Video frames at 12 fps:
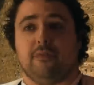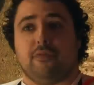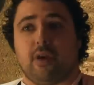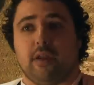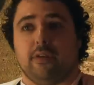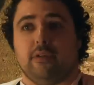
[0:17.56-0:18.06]

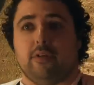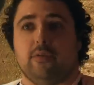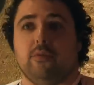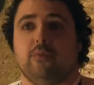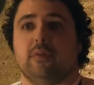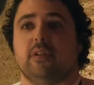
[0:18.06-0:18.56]
friend
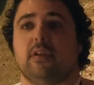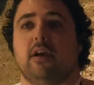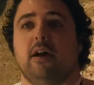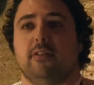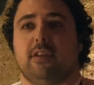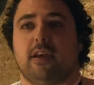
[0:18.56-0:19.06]
who was in
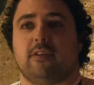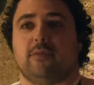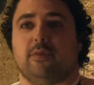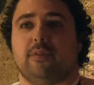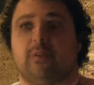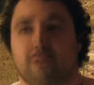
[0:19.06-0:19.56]
contact
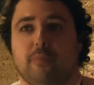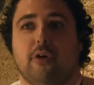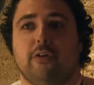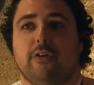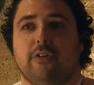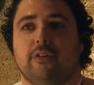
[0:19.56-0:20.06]
with the
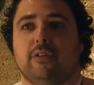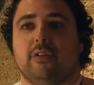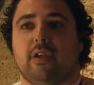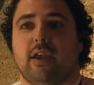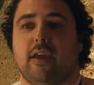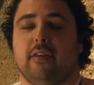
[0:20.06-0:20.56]

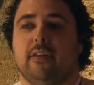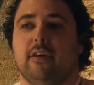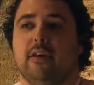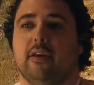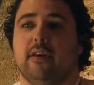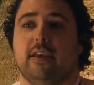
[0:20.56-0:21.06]
partners, and
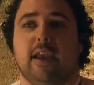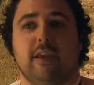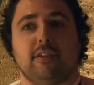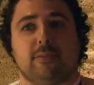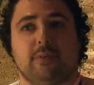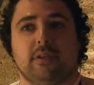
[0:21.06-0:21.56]
uh, he
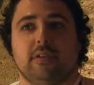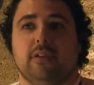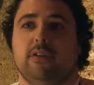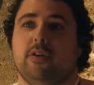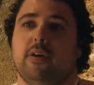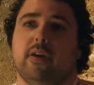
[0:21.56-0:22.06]
asked me, he said,
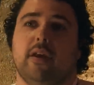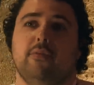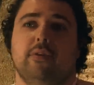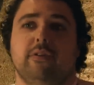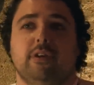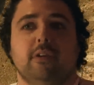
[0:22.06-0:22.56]
you know, I got a
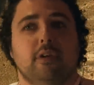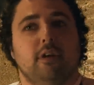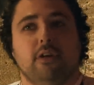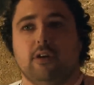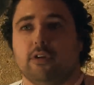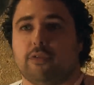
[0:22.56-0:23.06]
really
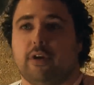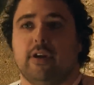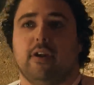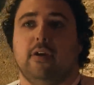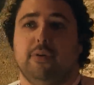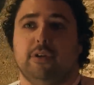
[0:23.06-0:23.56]
great
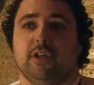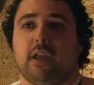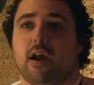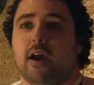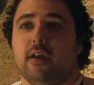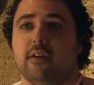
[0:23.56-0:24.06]
bunch of
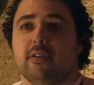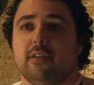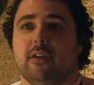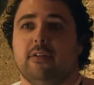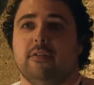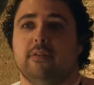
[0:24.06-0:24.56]
guys
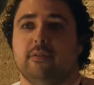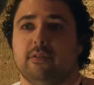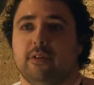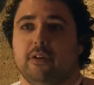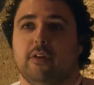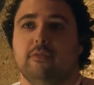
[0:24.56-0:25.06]
that are,
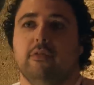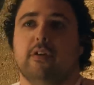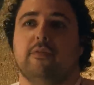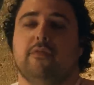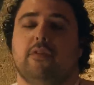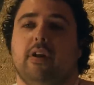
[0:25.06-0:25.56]
you know,
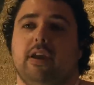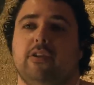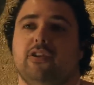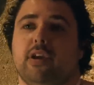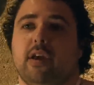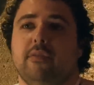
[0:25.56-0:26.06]
looking for a head
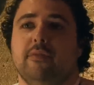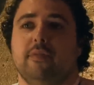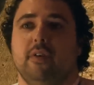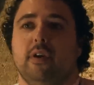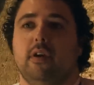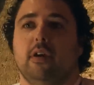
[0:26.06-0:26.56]
chef.
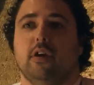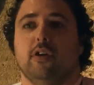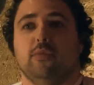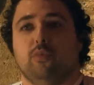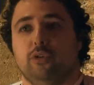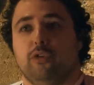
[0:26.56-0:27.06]

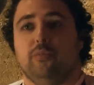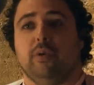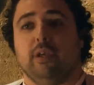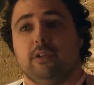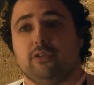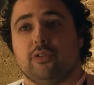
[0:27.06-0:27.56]
Would you
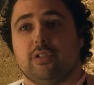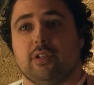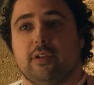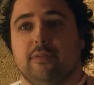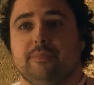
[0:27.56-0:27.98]
be interested?